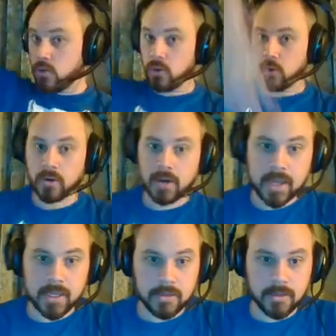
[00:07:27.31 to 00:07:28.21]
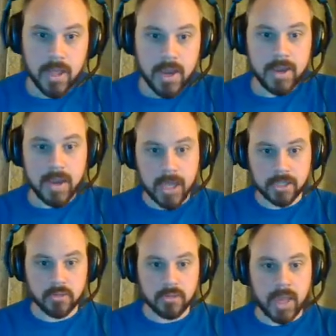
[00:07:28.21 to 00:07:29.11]
Or I can
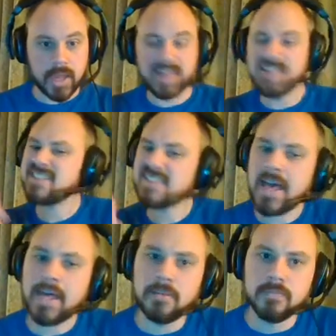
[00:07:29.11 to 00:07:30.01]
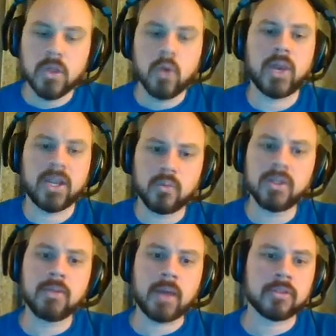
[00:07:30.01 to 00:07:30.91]
not do that, and instead, what I'd
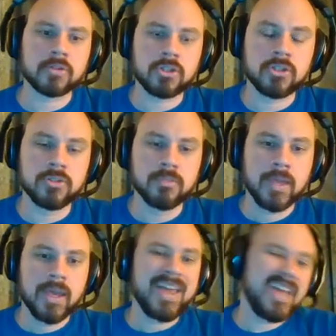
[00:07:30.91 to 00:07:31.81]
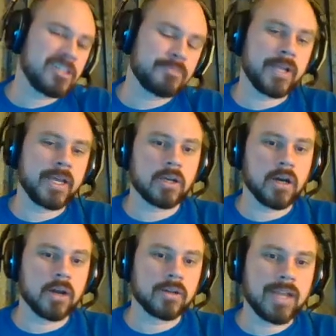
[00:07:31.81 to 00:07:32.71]
really rather do is play a
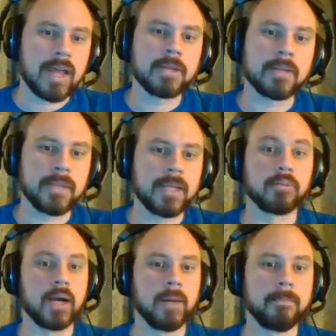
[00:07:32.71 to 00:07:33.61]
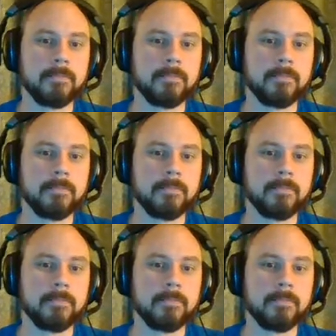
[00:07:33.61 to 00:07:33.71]
card, and I'm going to play Braum.